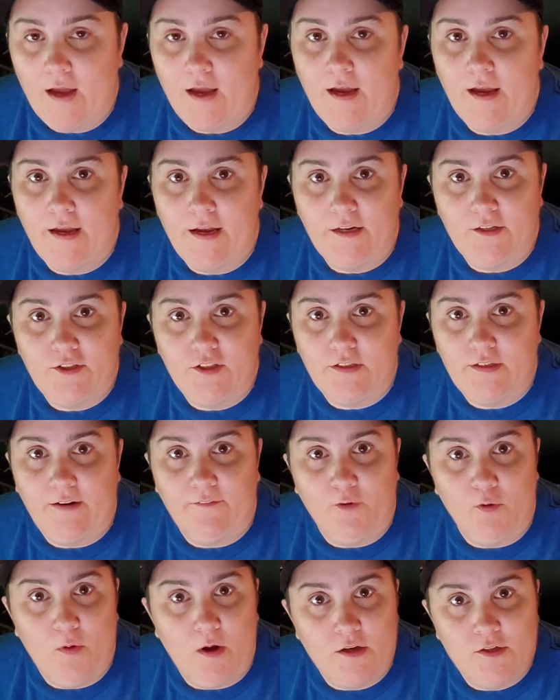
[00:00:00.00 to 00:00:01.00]
I actually
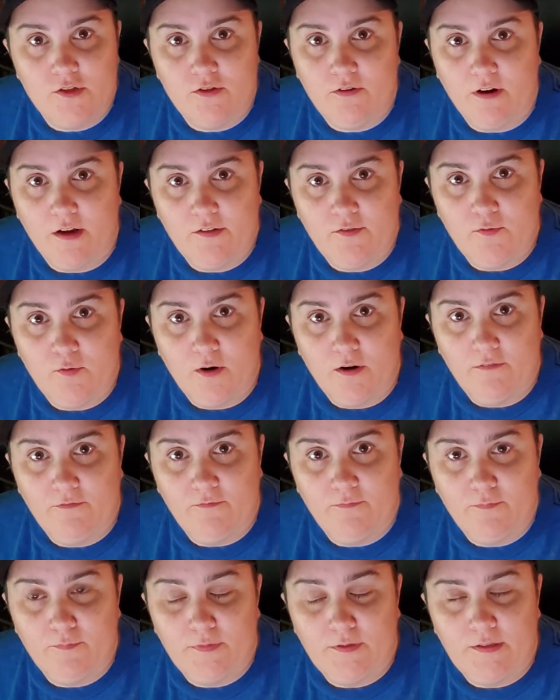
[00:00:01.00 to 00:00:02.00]
never watched Red Dwarf,
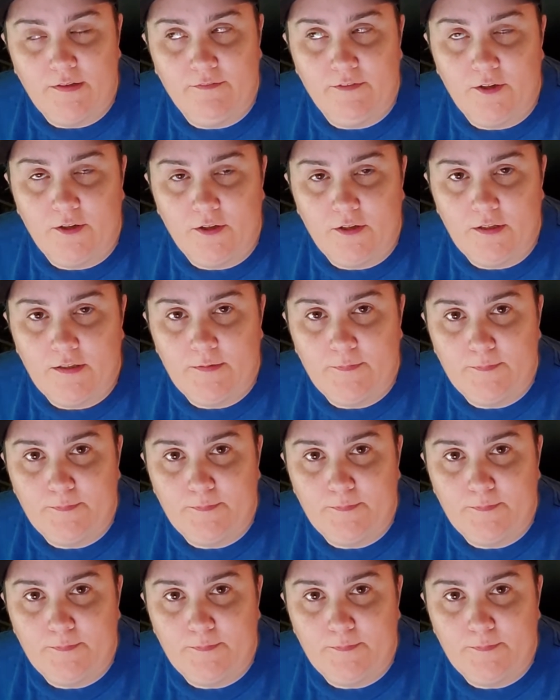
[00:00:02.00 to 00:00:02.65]
believe it or not.